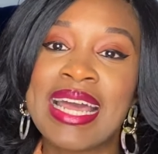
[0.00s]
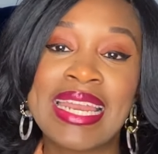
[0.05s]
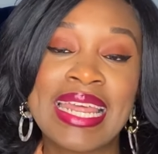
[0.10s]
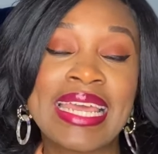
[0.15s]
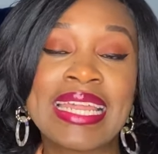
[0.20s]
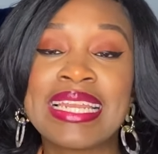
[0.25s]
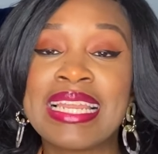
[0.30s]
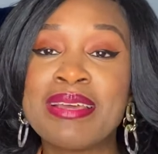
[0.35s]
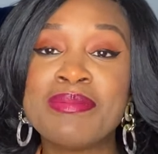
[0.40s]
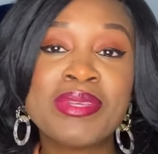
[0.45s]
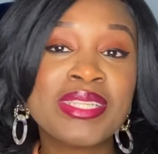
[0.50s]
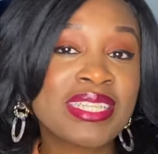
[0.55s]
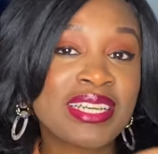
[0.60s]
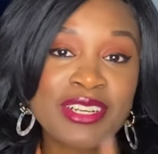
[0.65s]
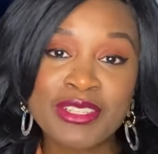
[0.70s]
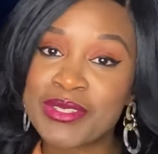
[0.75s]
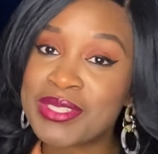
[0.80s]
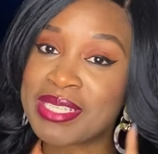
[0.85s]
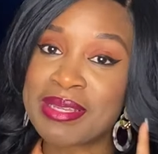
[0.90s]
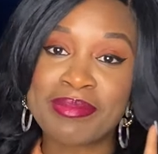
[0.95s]
And let me tell
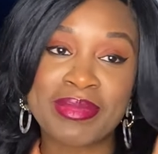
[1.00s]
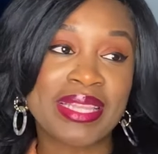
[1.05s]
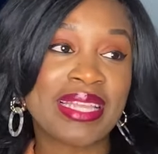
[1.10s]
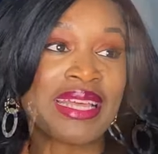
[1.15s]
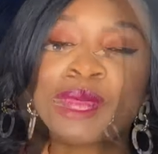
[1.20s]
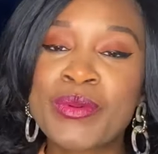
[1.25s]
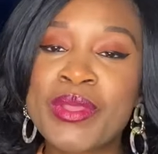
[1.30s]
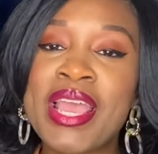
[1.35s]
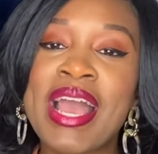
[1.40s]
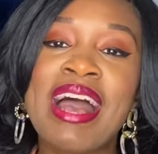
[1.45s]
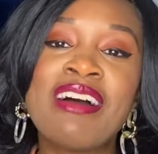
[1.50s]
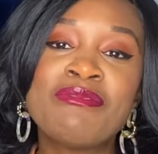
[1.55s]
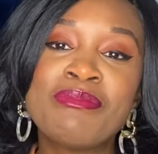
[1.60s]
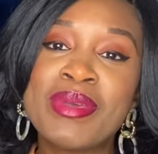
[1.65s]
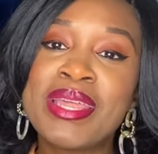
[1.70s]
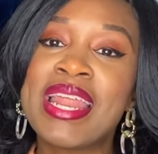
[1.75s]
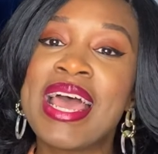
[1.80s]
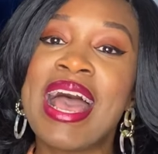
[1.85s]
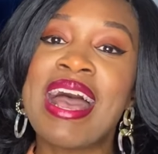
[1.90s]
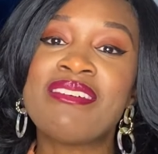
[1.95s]
you something, we have
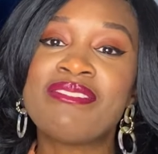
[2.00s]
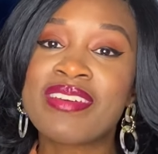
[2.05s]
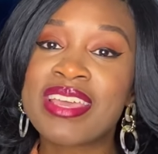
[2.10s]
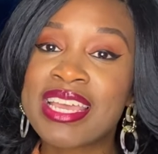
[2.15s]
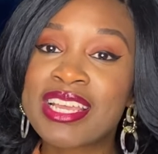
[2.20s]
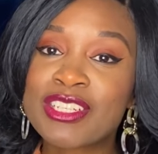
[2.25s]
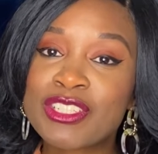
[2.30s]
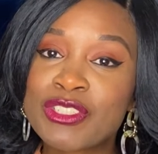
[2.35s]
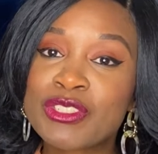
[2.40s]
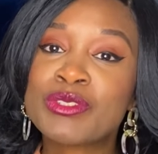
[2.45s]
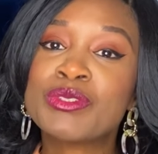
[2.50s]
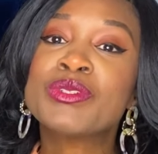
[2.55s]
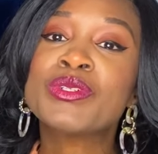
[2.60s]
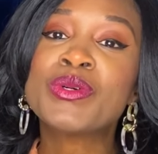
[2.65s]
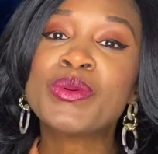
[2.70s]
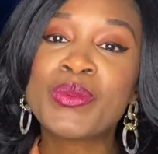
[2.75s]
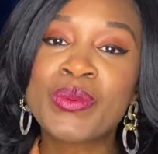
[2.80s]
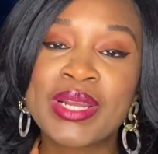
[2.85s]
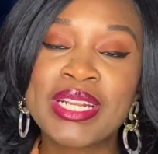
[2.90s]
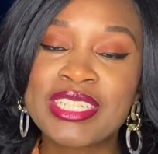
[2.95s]
been having
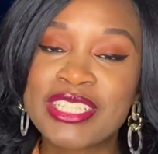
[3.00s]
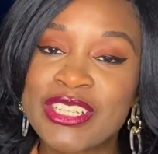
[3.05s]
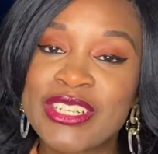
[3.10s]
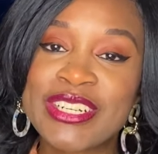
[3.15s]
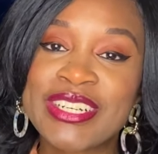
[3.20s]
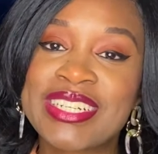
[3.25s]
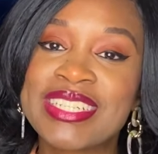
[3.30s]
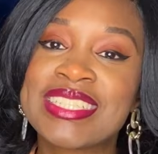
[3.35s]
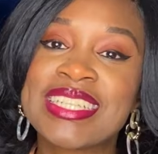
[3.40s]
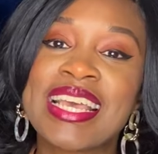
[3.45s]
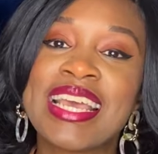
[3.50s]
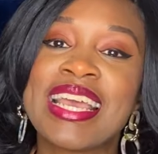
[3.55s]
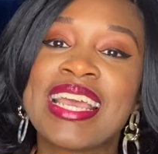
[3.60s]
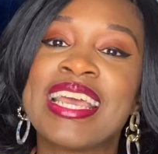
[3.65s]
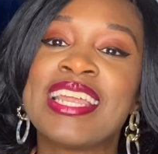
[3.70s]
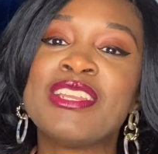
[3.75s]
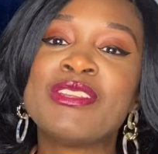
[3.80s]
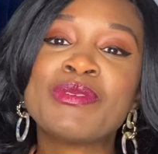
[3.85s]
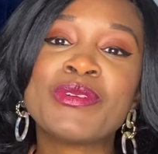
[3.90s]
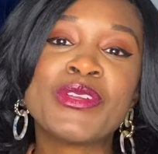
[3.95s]
true winters
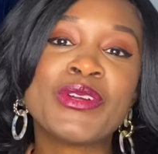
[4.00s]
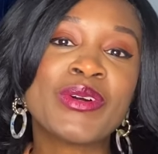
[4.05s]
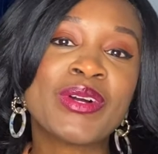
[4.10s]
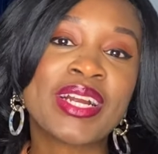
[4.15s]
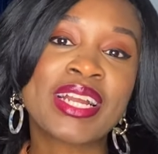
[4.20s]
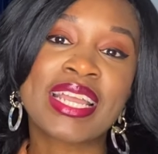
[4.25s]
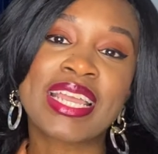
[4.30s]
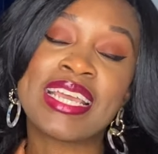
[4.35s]
in New York.